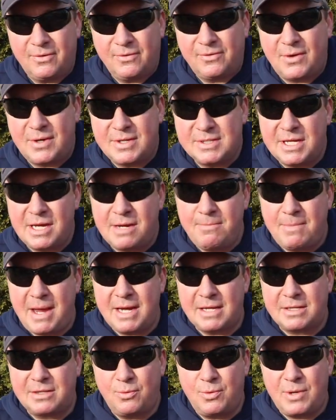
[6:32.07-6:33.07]
So I was thinking
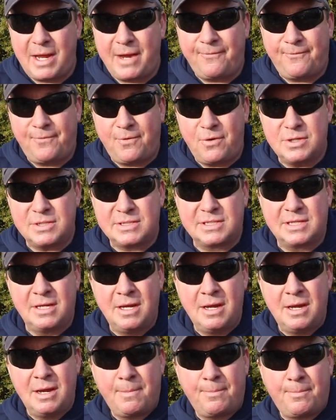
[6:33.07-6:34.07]
back to when I first
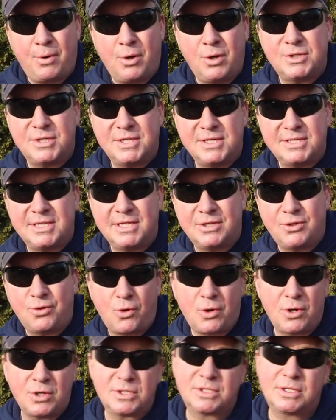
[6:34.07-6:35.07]
purchased the
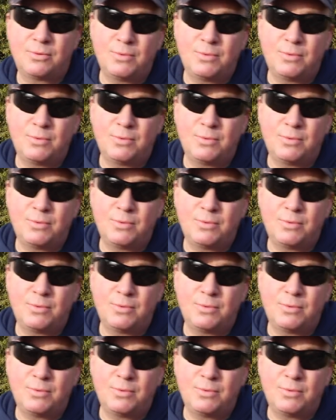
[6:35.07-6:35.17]
torch.